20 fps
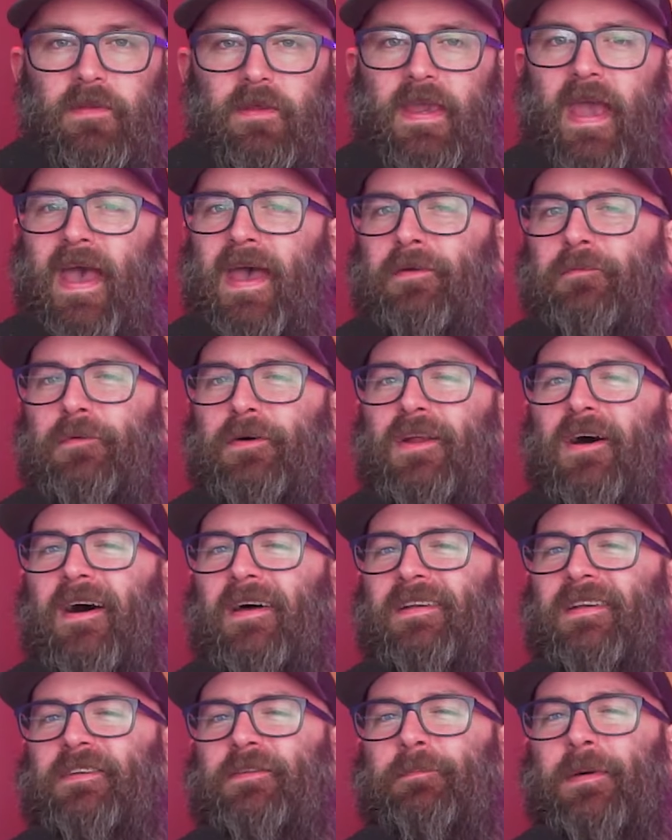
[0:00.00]
Ken went
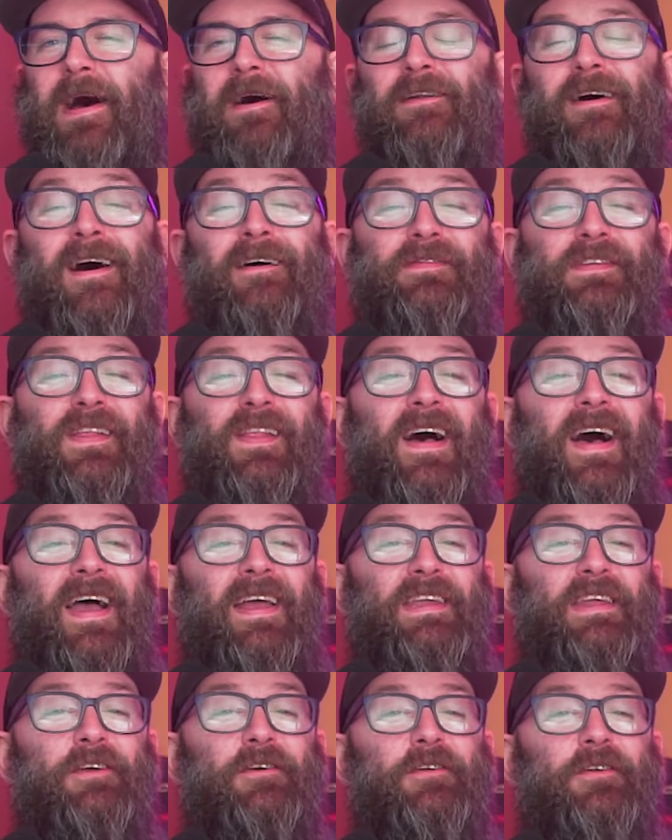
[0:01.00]
on to spout off the
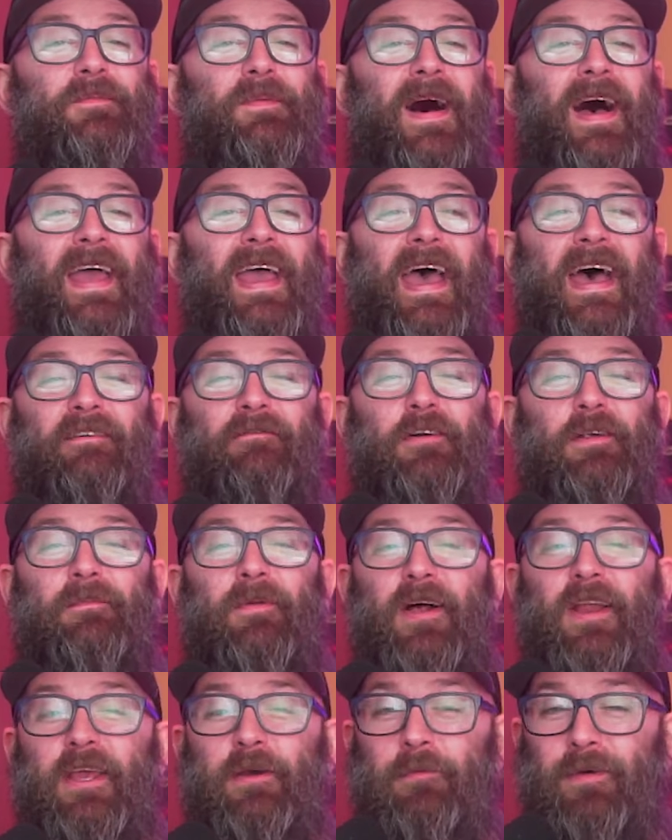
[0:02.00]
line used by
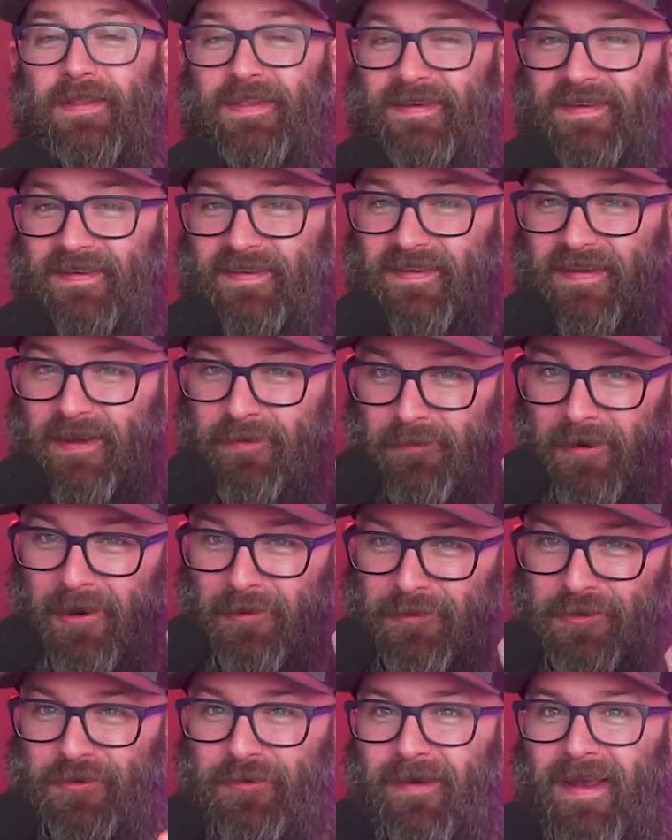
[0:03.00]
everybody with
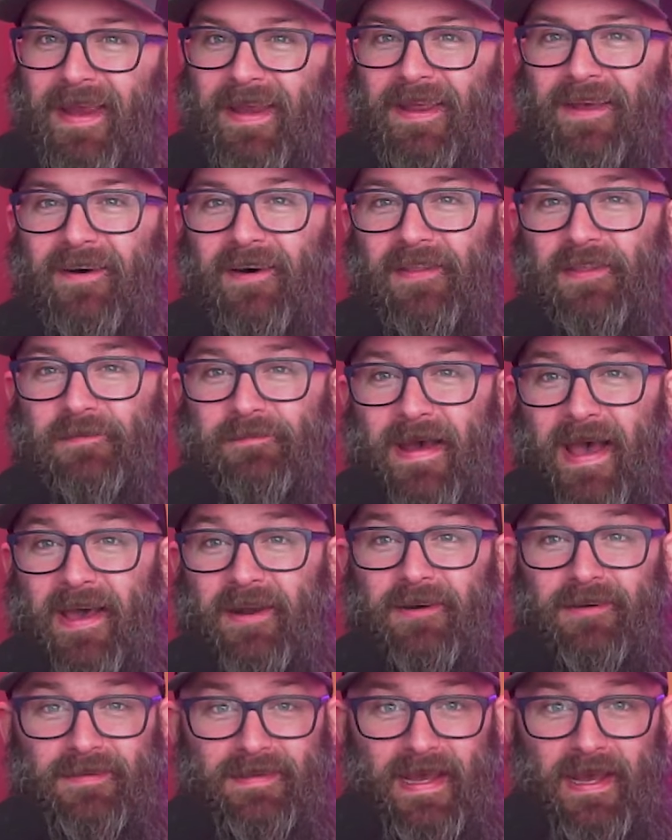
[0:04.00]
zero training on the
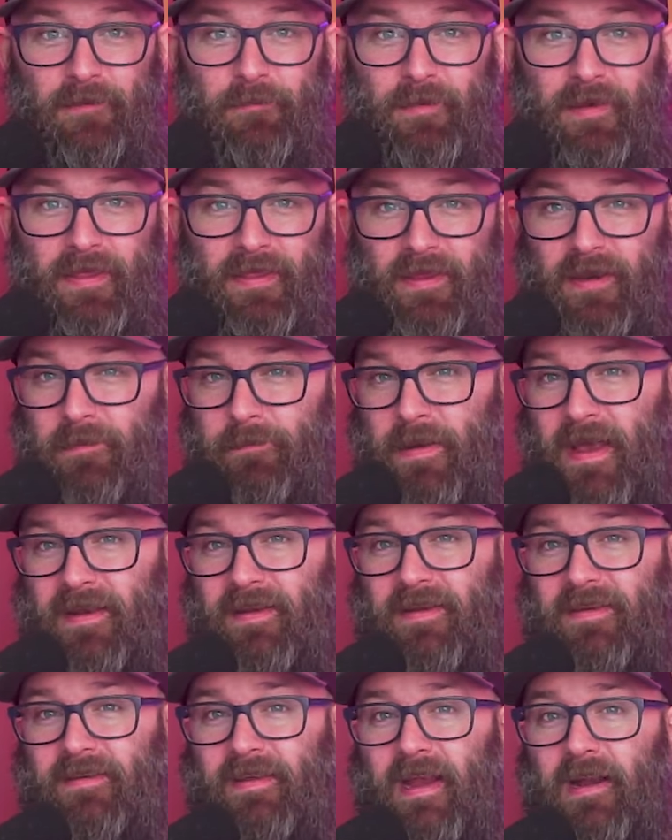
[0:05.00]
matter that with an
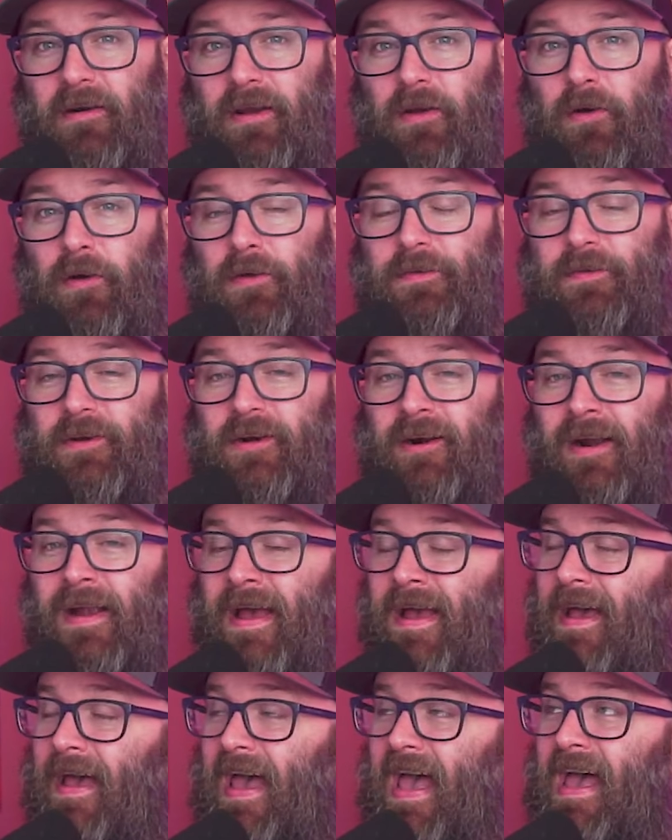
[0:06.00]
appendix carry holster,
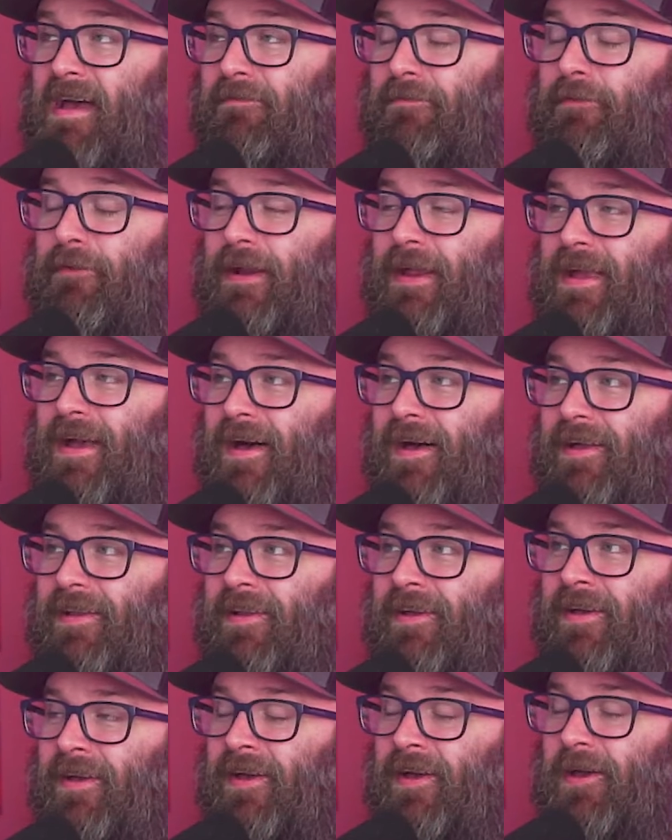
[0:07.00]
every
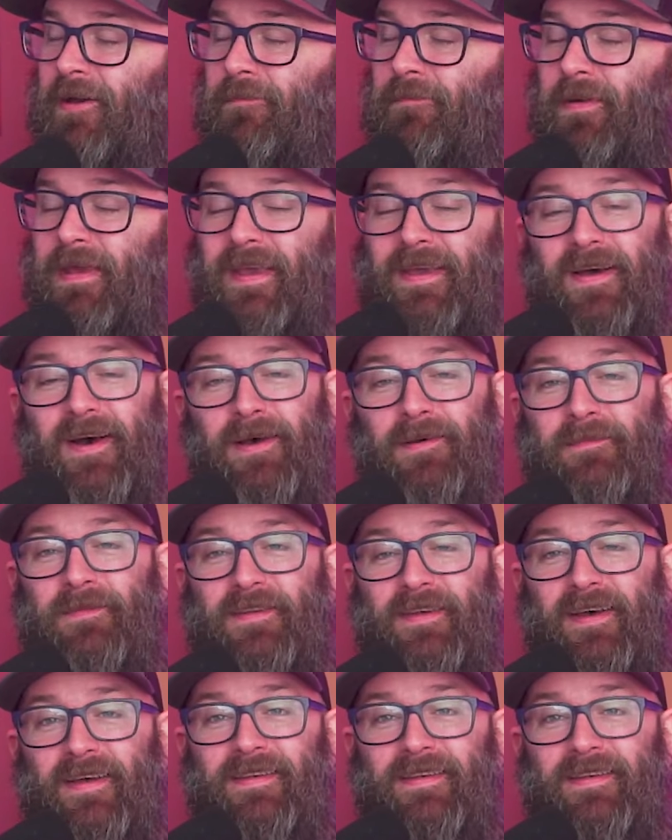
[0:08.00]
gun becomes a